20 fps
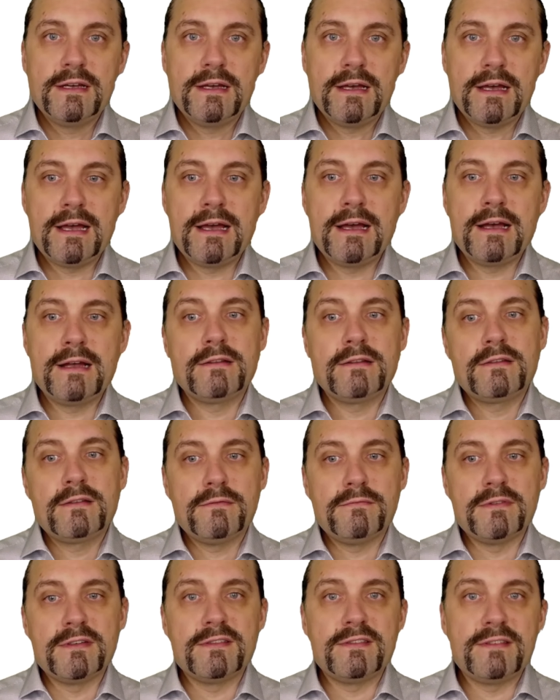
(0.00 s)
and
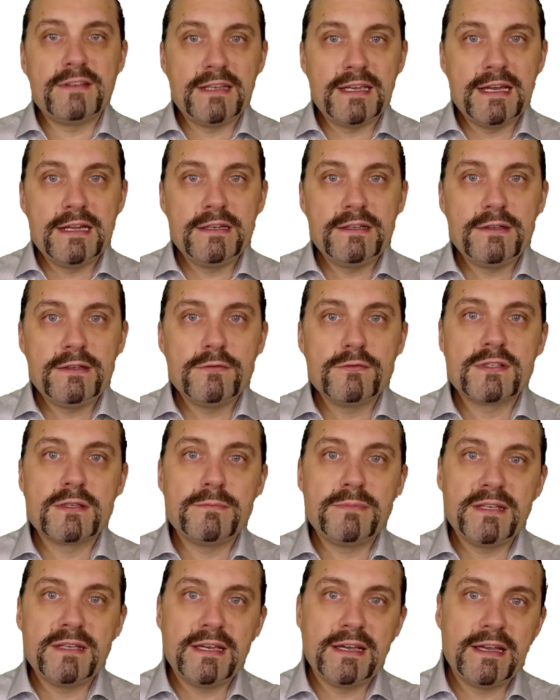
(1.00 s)
with the end user
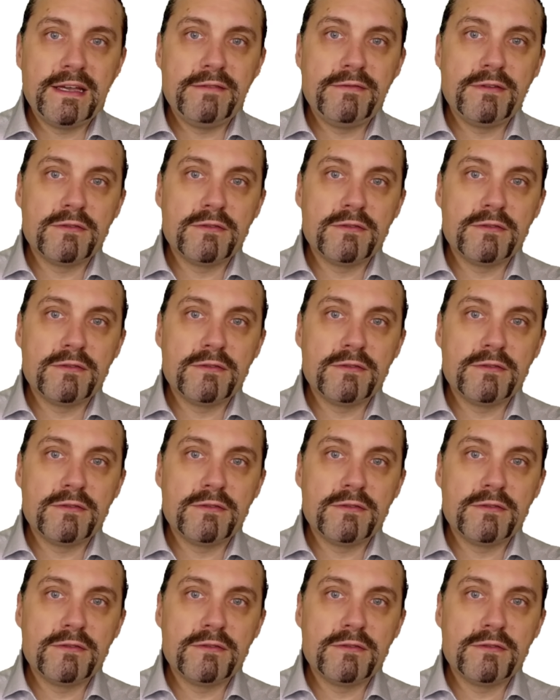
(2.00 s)
behavior,